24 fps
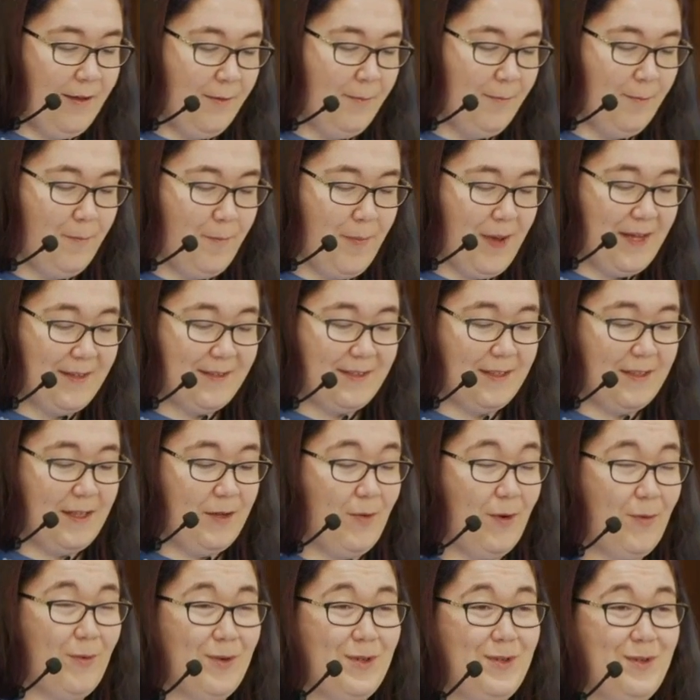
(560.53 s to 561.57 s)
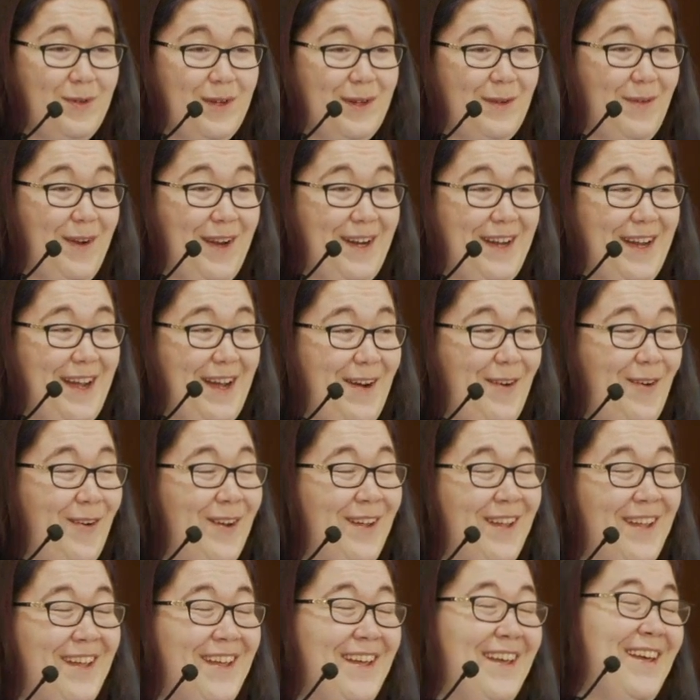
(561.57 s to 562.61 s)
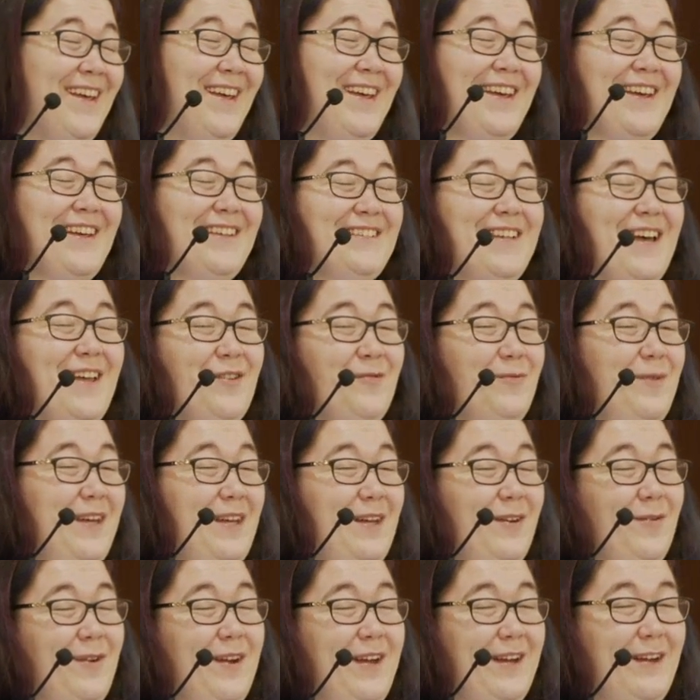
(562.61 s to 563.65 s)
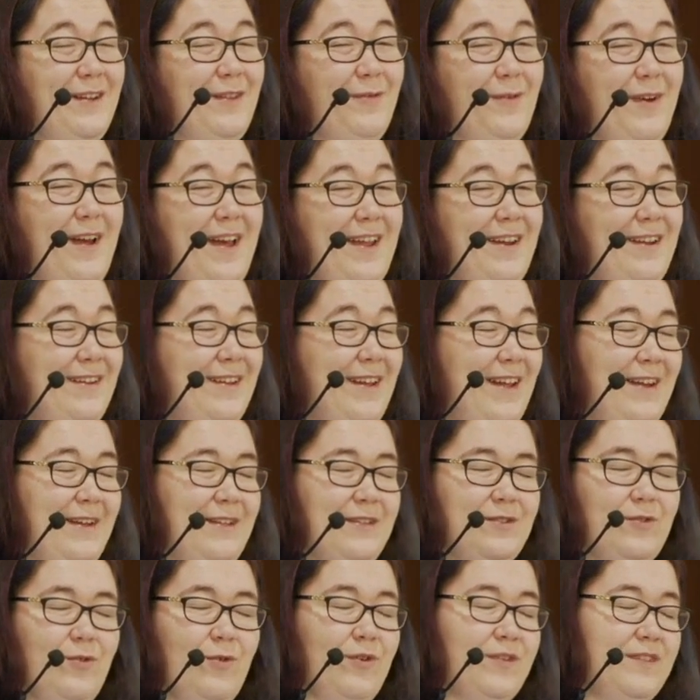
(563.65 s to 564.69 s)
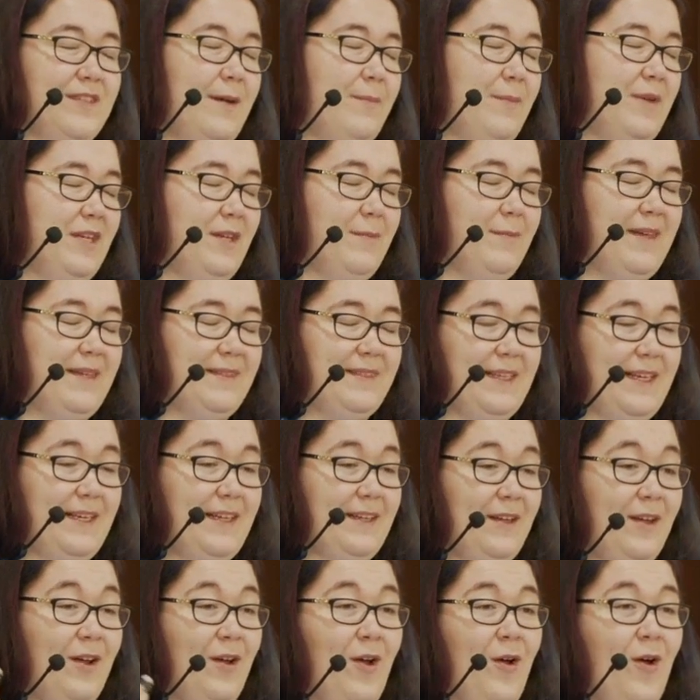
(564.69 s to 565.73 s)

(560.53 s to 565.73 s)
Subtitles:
Basically what we're doing right now is either we can create a thread and it scrolls up and you miss it,